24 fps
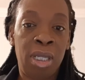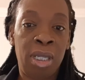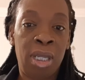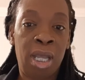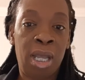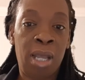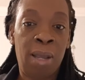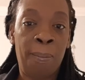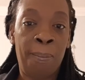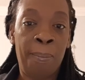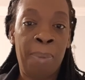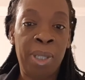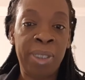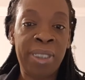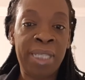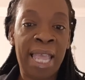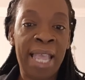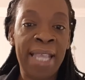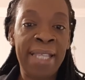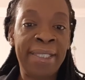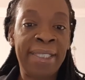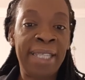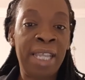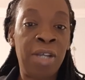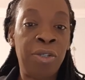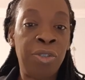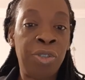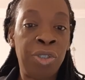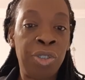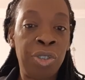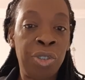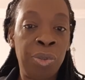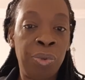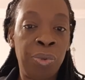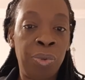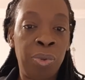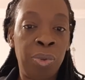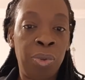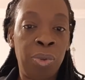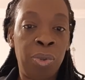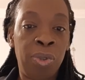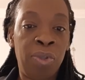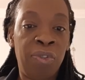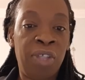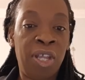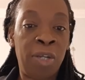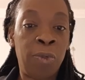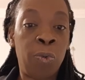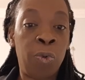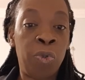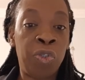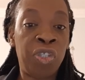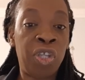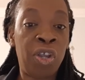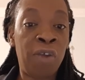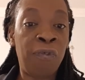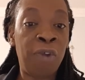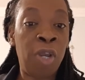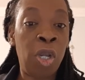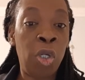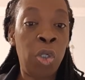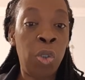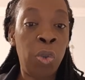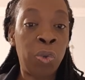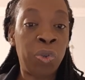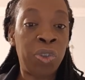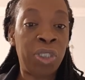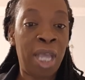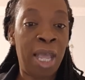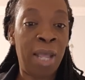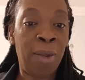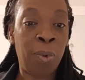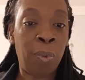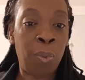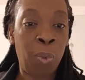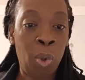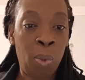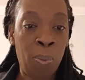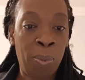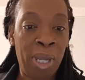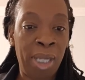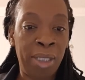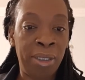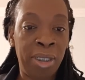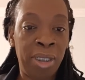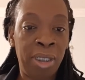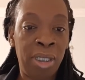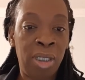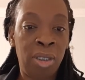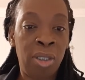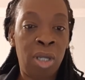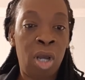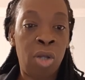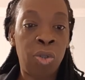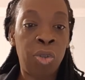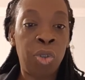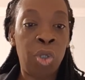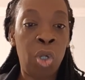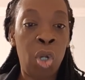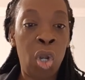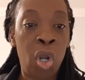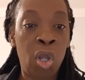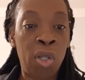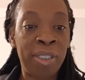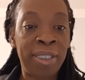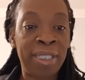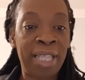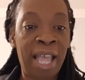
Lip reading: But I say unto you that whosoever looked at a woman to lust